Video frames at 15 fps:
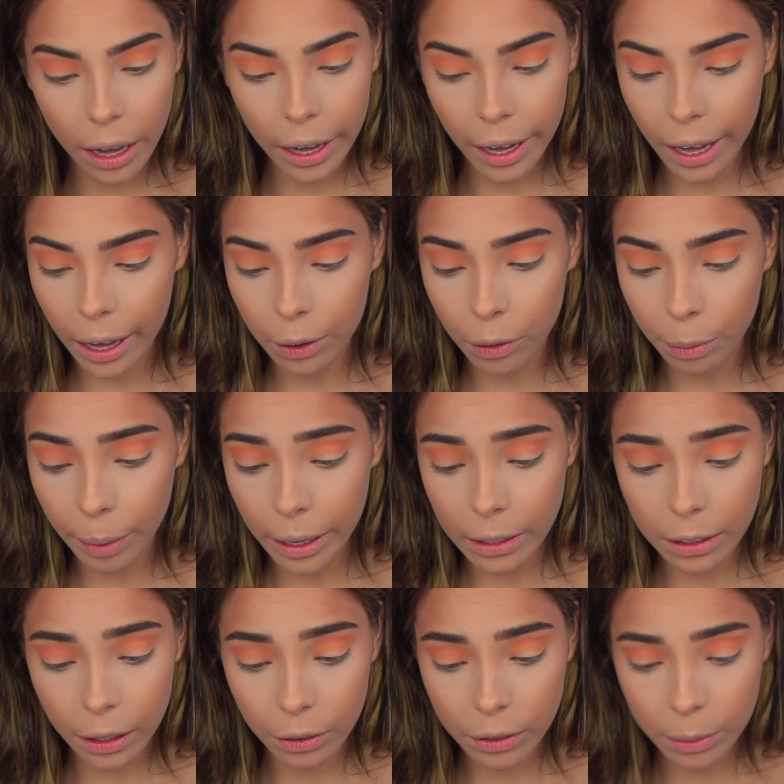I can't with
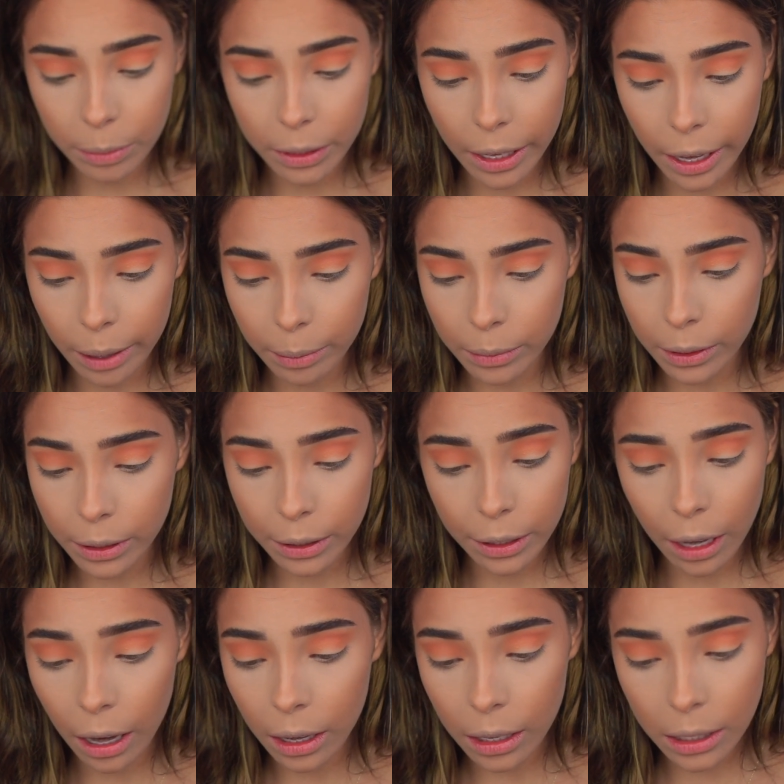myself sometimes,
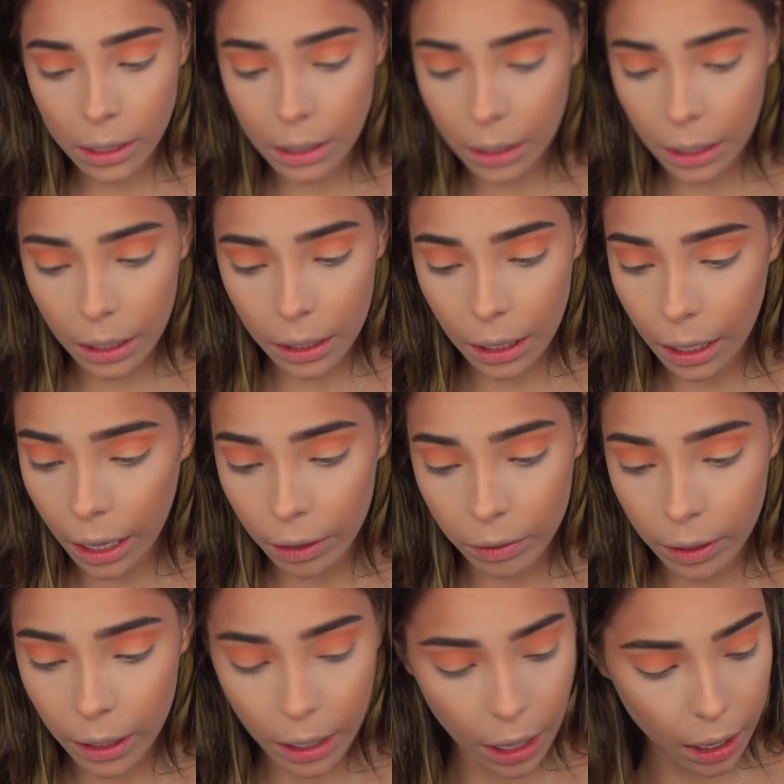honestly. Like I
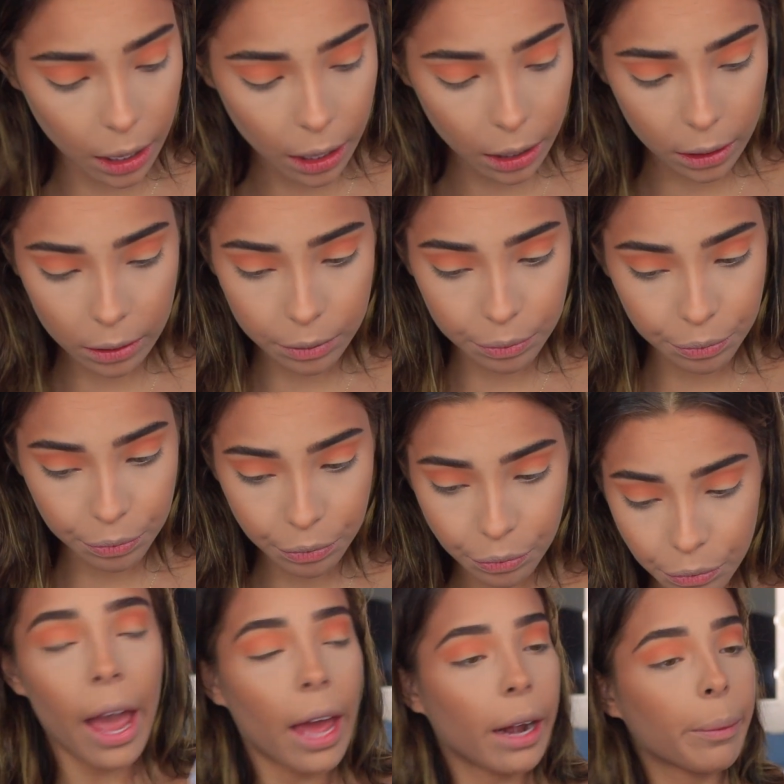really can't.
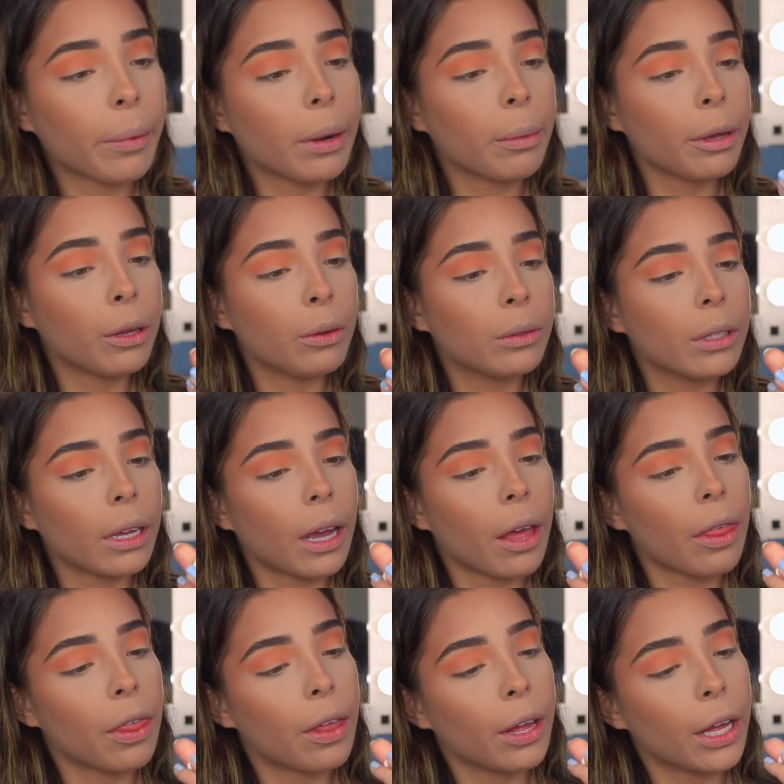And I'm going to be using
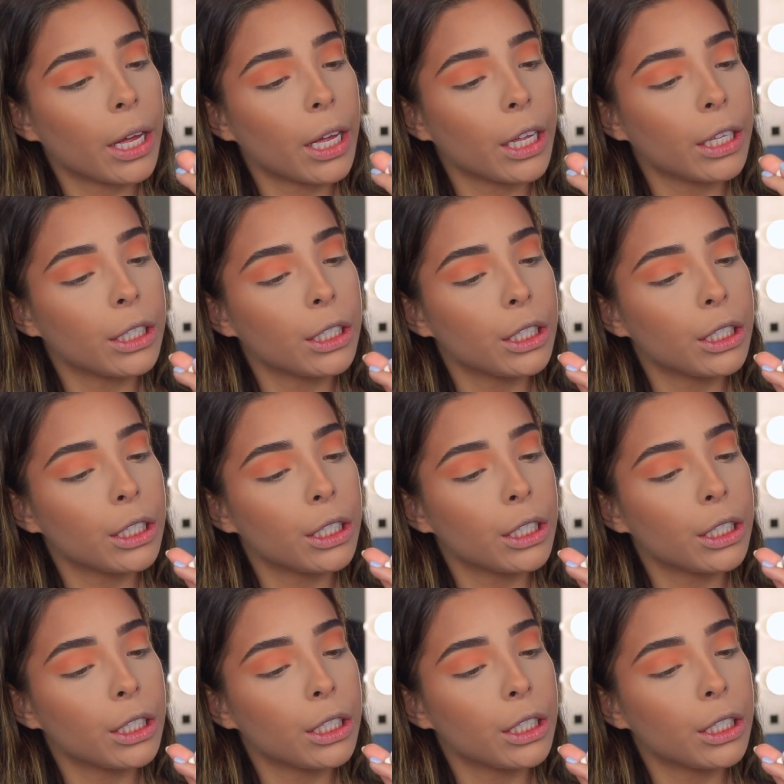the